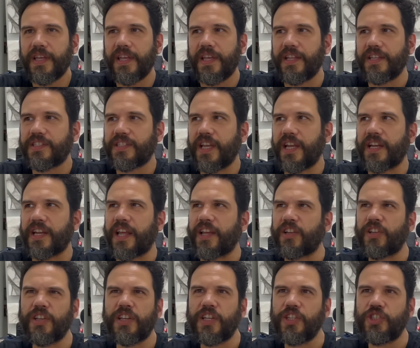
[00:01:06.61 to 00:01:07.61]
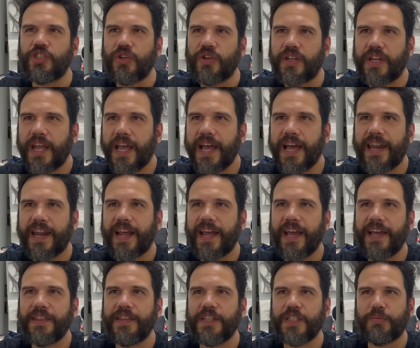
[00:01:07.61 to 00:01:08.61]
and saying like look at your cat i
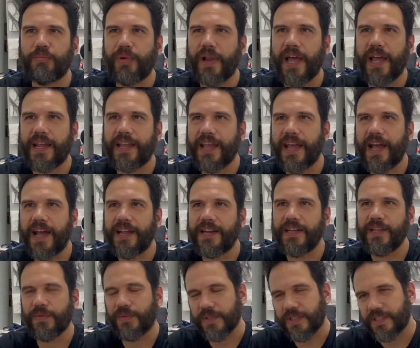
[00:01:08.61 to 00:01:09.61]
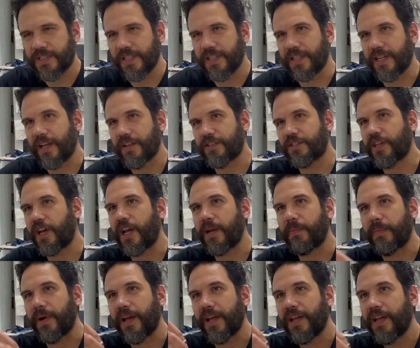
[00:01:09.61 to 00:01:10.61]
had this black cat and it was sitting outside
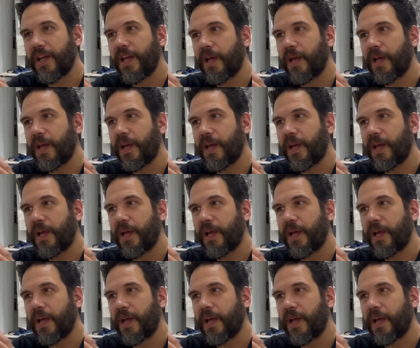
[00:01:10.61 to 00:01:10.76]
my